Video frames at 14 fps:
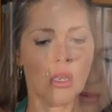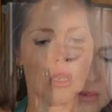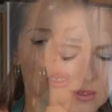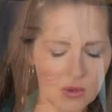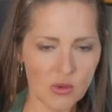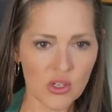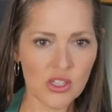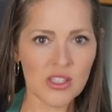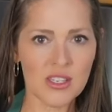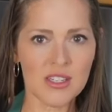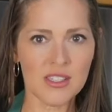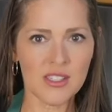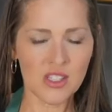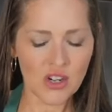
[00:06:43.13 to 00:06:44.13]
So we're just going
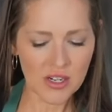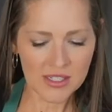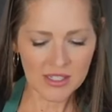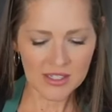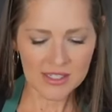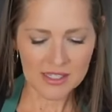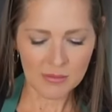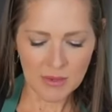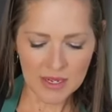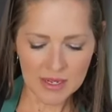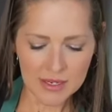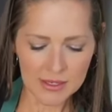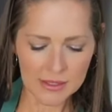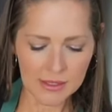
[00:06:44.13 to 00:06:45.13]
to stir it till it's
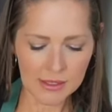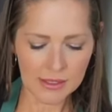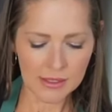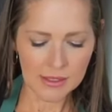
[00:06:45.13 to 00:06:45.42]
combined.